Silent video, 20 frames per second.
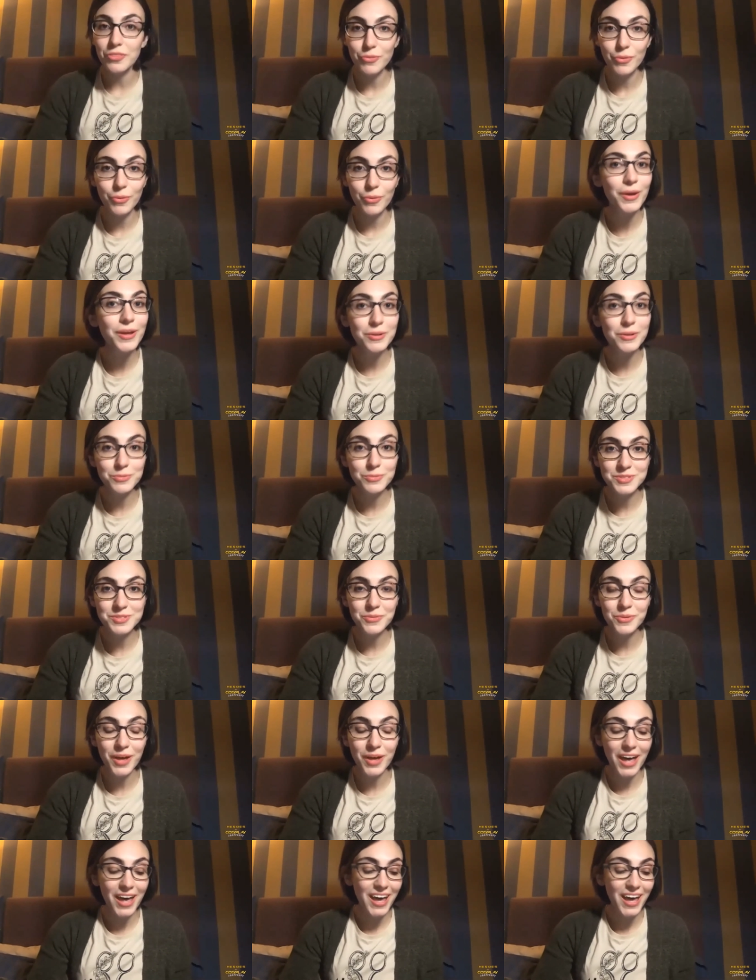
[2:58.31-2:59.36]
through it and it was
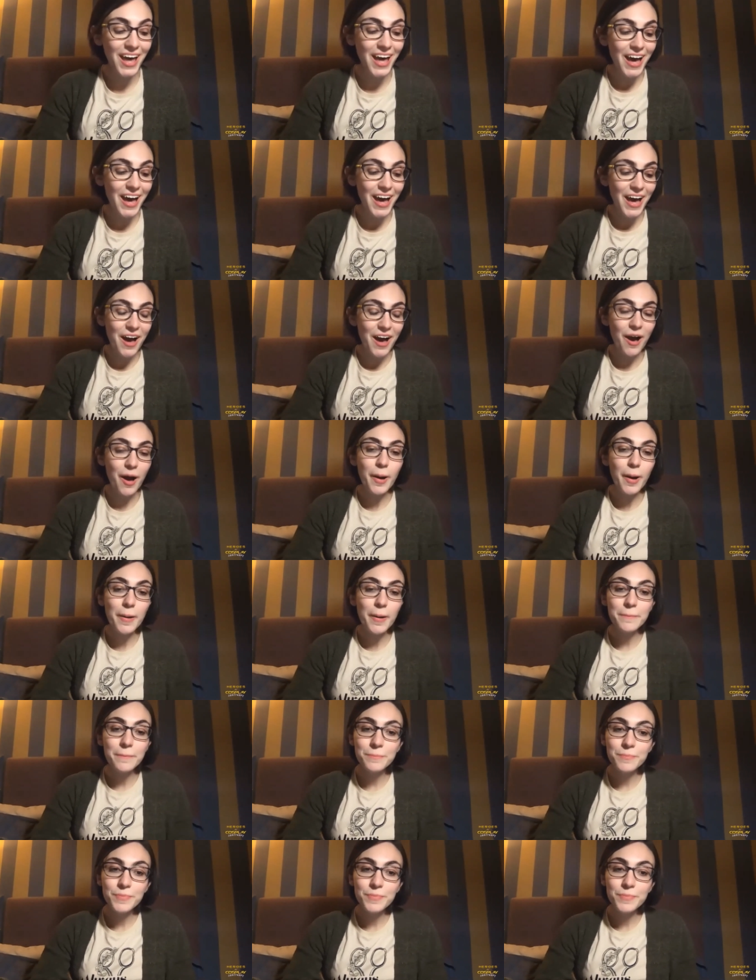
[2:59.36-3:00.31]
okay. And